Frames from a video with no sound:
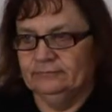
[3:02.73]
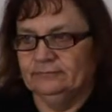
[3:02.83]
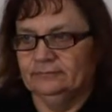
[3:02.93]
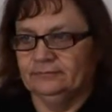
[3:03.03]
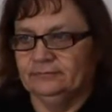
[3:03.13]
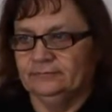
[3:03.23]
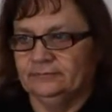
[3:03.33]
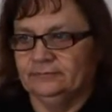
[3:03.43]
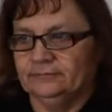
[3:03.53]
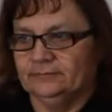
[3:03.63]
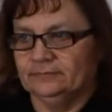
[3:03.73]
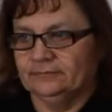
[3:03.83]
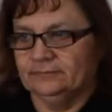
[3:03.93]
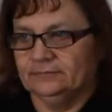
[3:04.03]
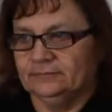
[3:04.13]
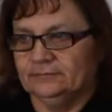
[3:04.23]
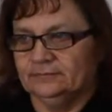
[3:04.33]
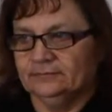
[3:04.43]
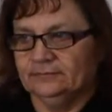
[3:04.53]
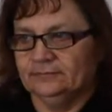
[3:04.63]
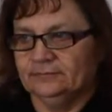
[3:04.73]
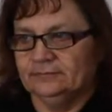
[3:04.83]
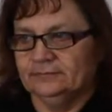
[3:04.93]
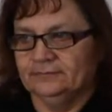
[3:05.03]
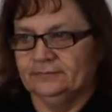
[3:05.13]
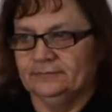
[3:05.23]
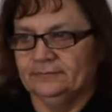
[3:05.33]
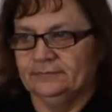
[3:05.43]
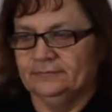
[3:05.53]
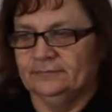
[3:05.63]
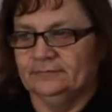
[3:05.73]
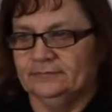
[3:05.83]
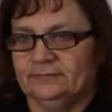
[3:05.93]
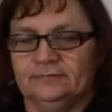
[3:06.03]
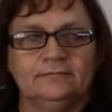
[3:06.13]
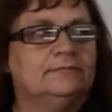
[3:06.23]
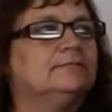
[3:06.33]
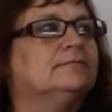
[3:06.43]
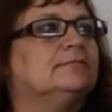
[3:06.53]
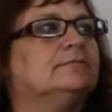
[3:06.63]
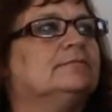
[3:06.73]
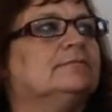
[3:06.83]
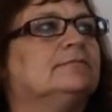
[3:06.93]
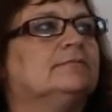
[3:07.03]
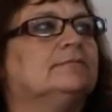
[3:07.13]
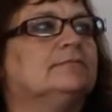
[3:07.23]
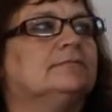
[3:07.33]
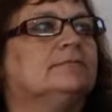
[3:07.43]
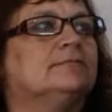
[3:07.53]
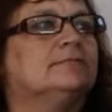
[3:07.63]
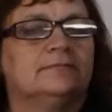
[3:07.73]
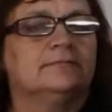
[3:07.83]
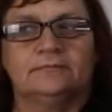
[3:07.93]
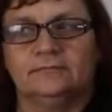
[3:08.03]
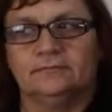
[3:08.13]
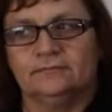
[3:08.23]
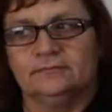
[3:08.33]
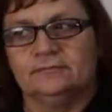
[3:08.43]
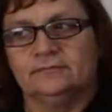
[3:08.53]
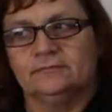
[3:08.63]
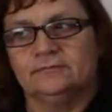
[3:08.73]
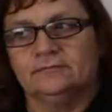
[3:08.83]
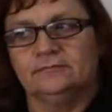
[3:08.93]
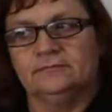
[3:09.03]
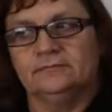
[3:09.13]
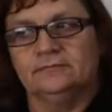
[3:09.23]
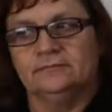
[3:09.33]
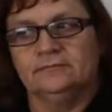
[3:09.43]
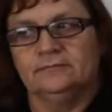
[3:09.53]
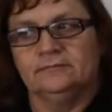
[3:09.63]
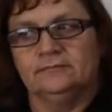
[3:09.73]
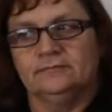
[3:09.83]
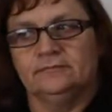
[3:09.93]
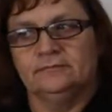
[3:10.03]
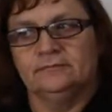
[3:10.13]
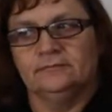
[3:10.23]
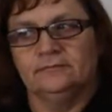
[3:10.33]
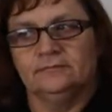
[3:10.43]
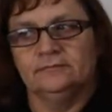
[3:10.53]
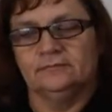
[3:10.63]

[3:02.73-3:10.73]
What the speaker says: (not speaking)